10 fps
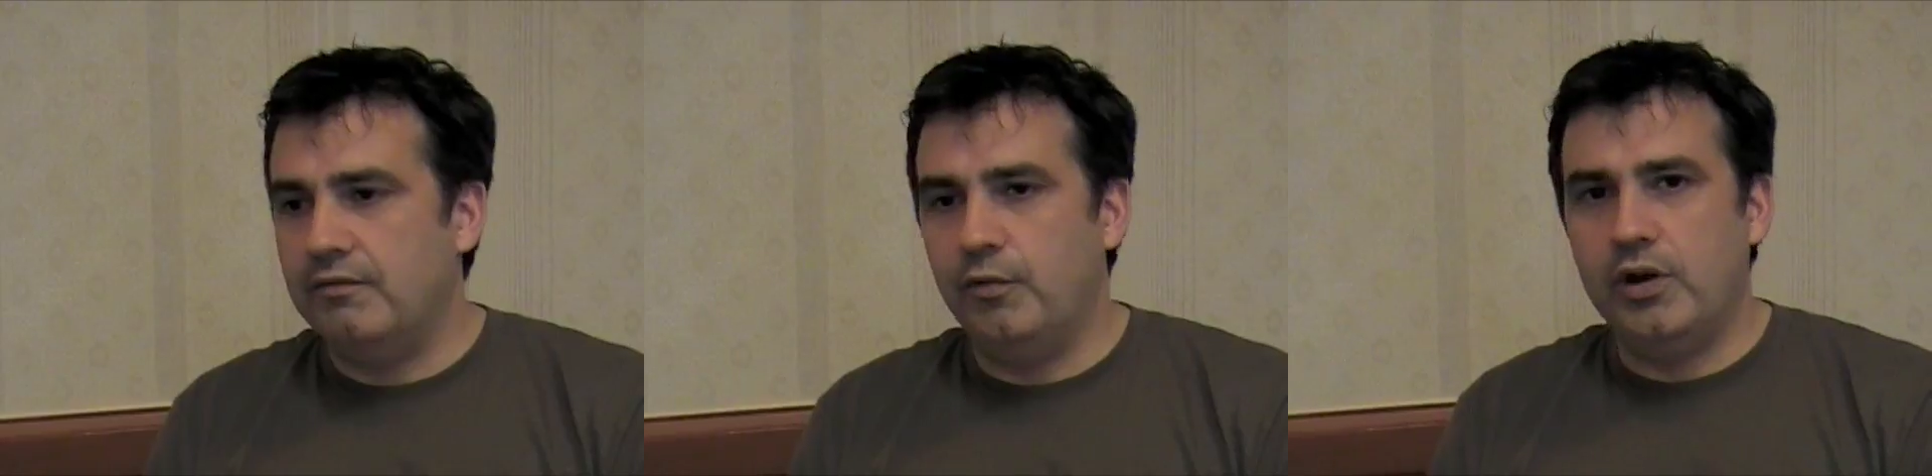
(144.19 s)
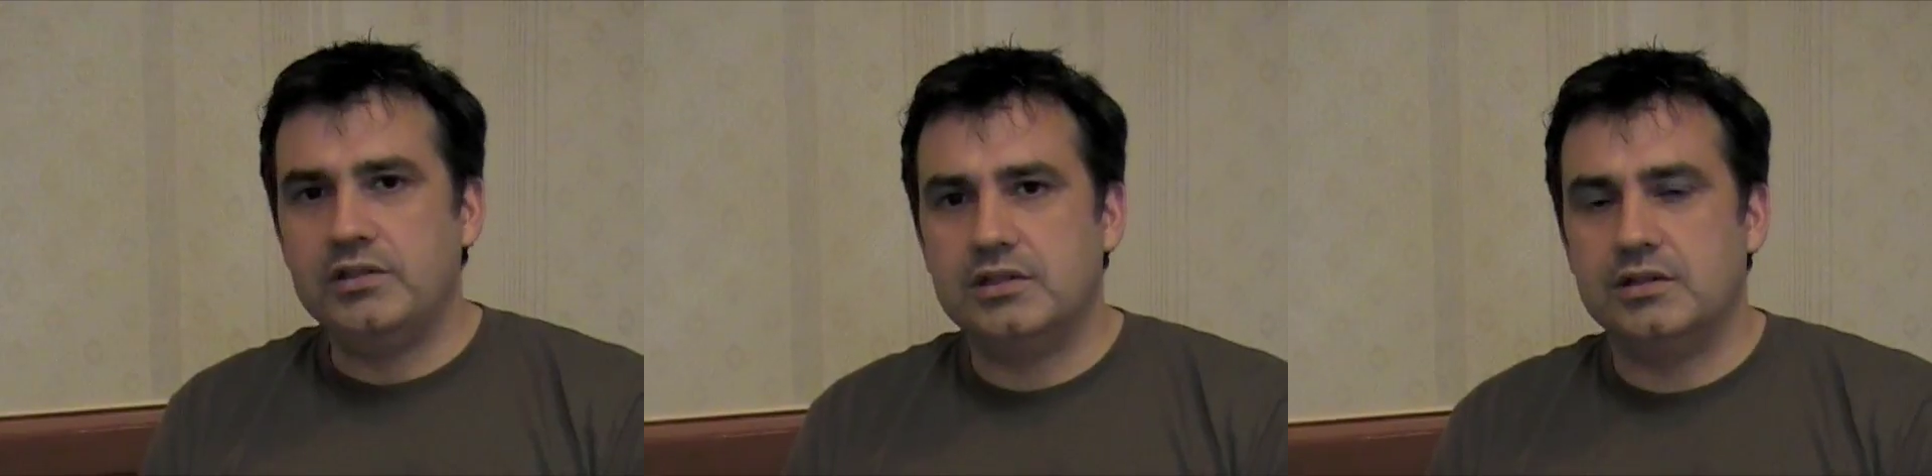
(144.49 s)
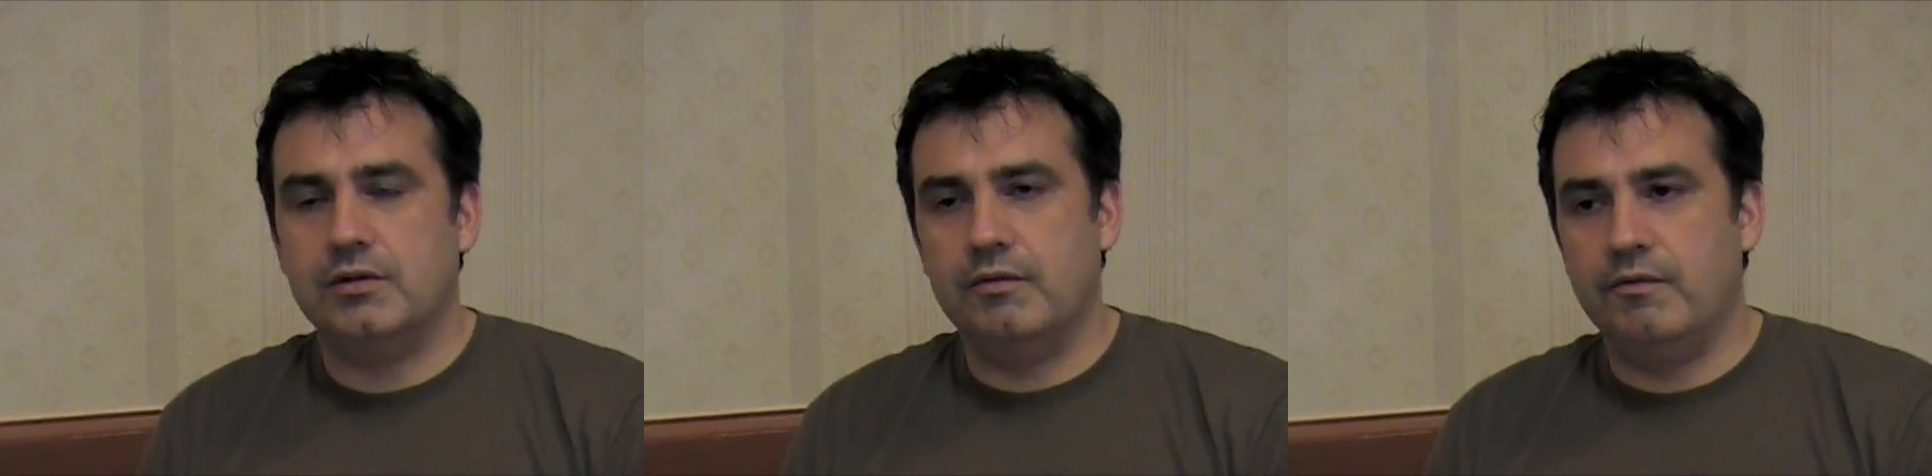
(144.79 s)
voice is
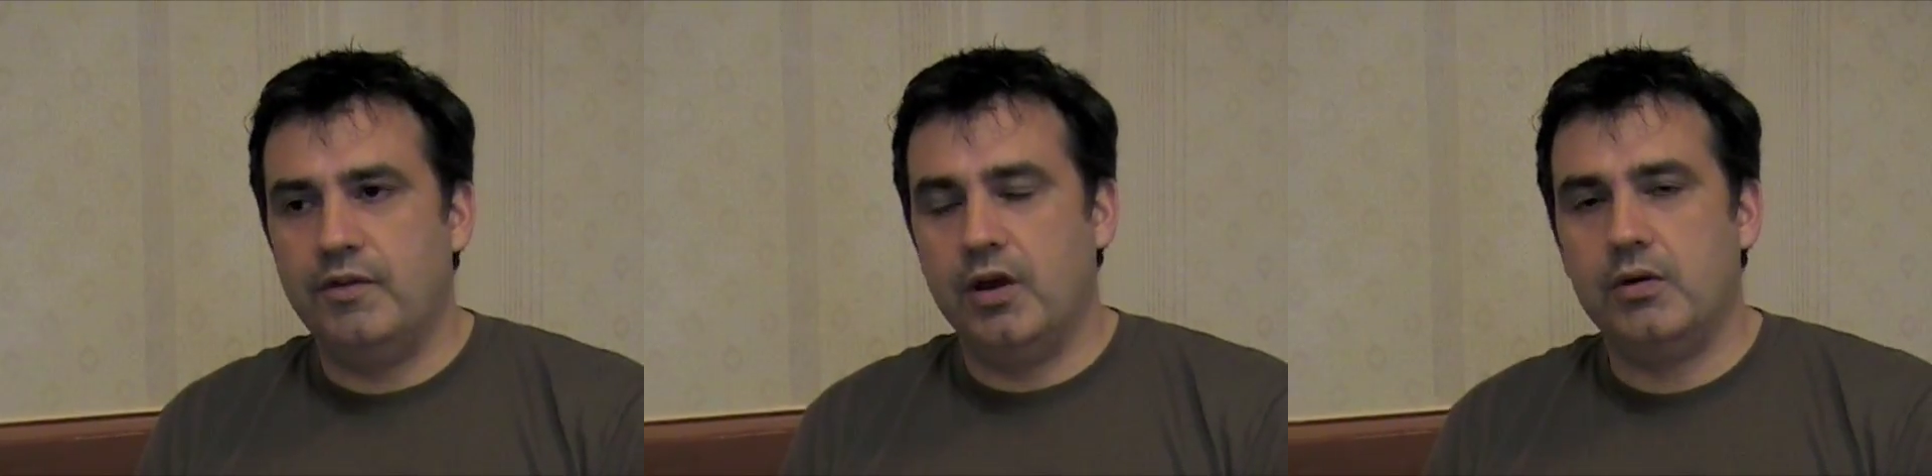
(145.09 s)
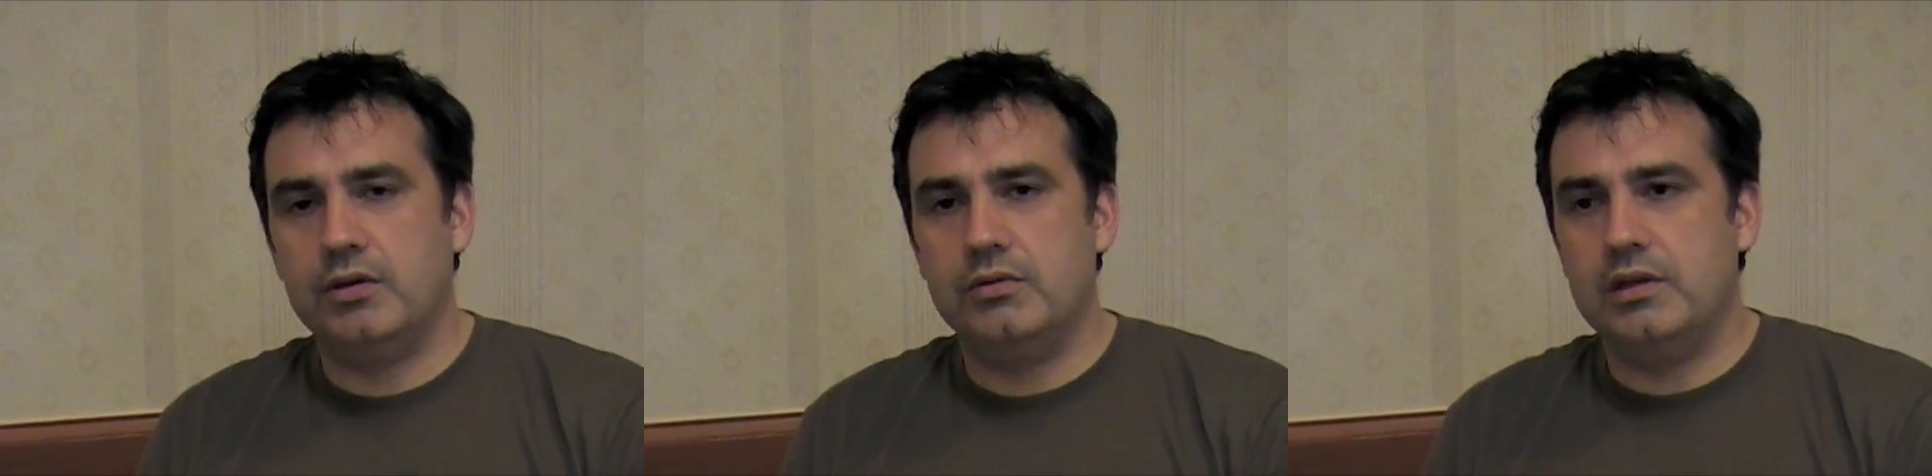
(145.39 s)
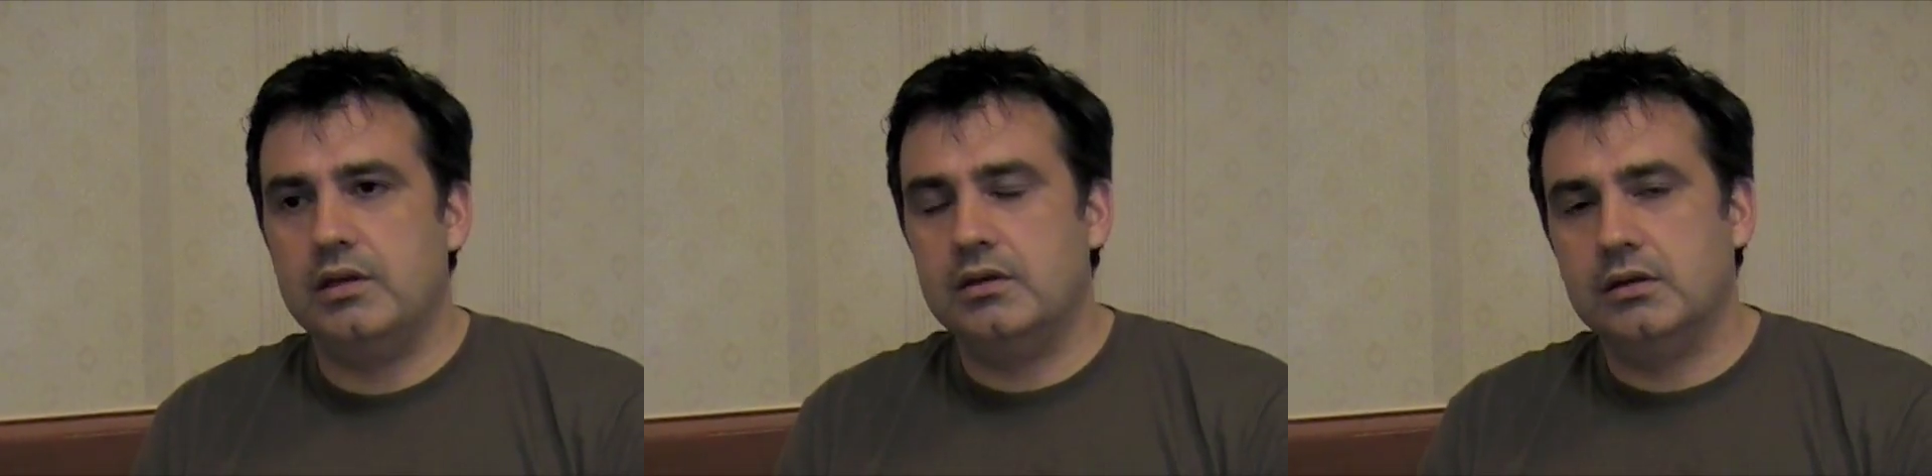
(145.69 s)
a very
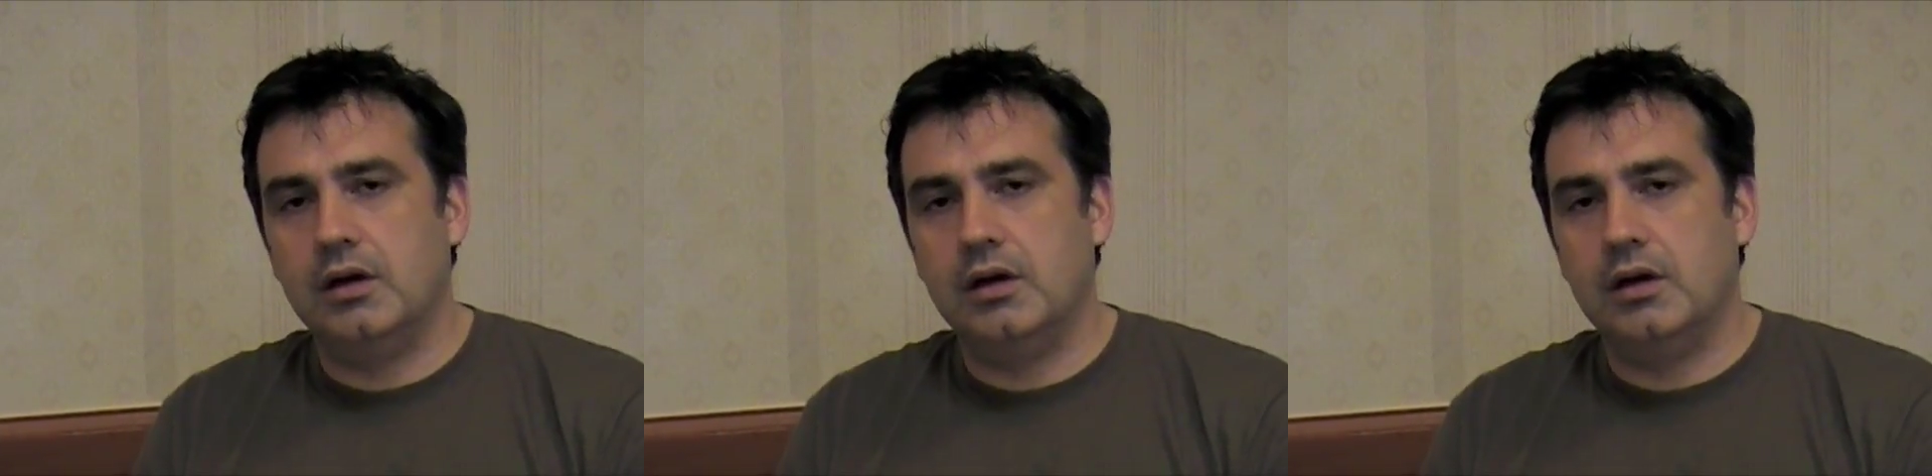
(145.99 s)
unique